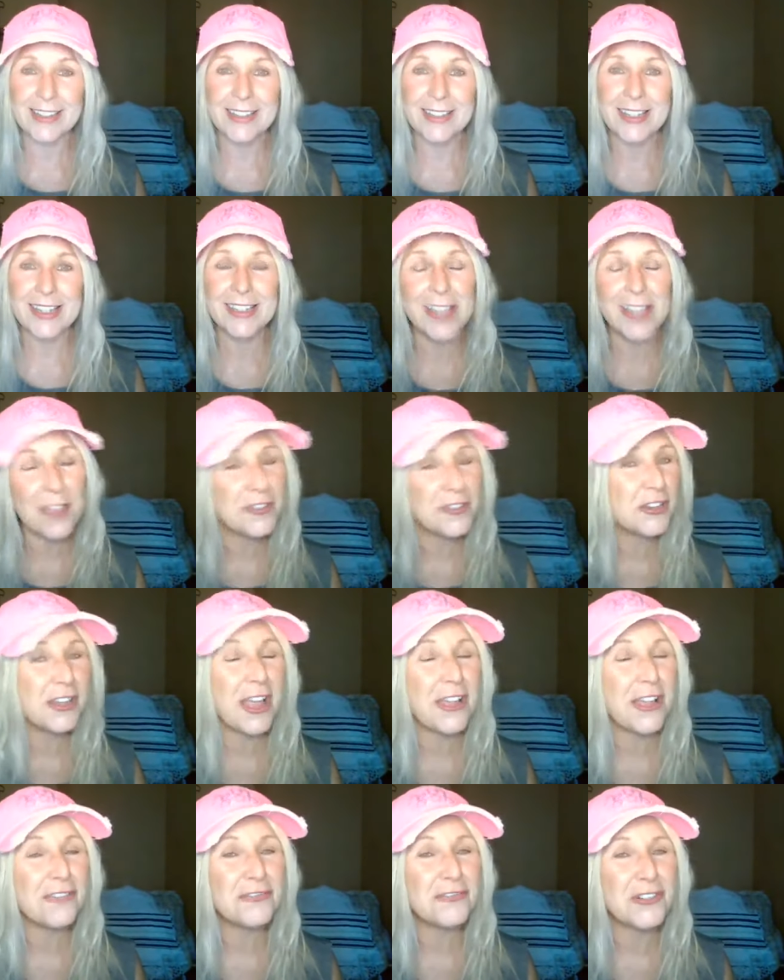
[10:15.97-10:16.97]
Southern
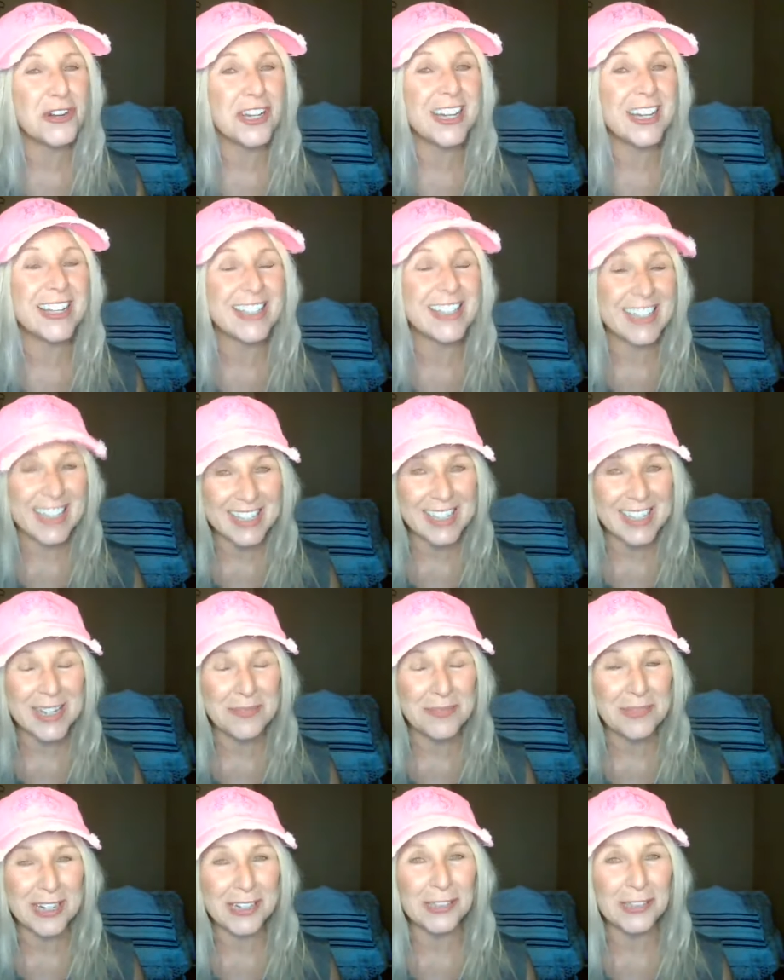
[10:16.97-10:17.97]
California it's easy to
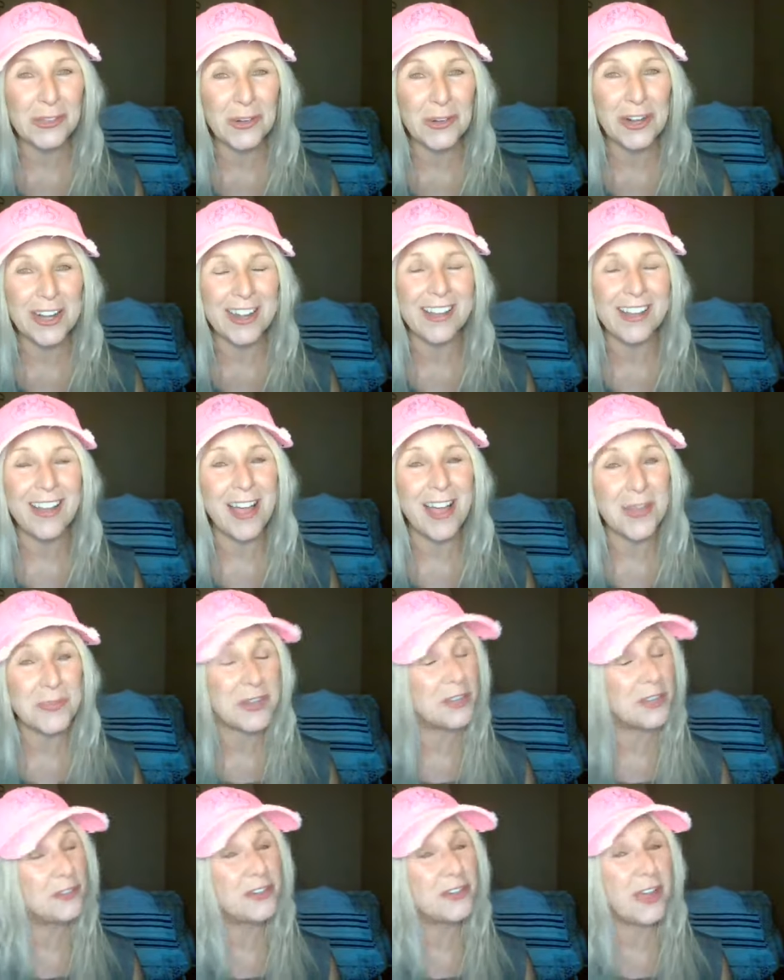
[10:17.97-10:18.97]
bring glory to God
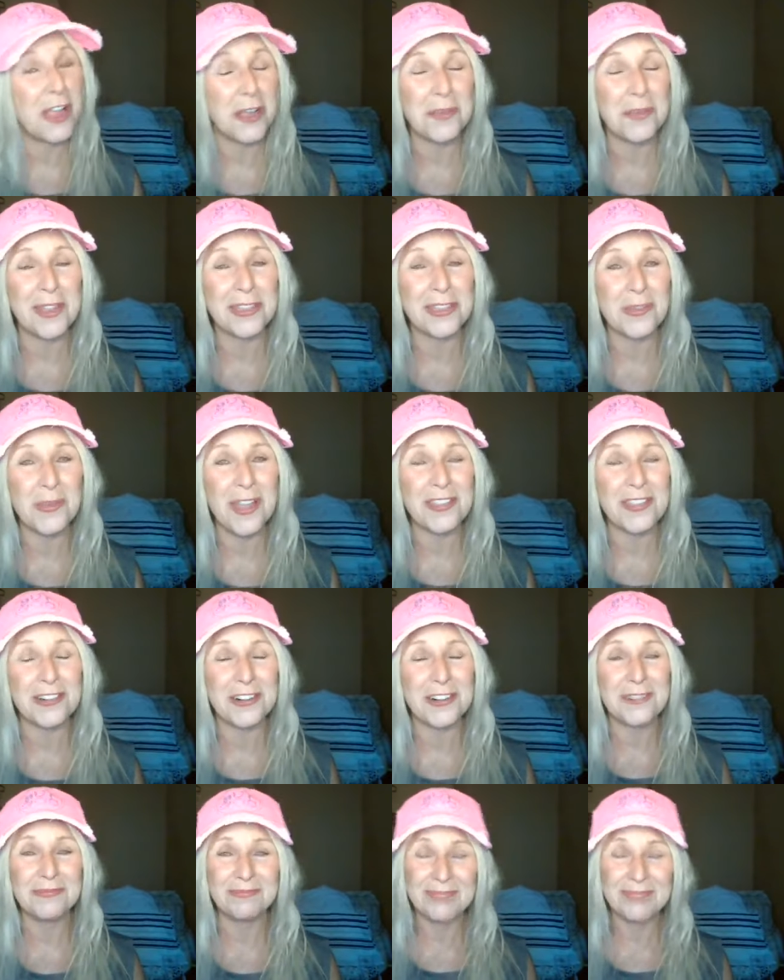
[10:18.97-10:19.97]
when you talk about the weather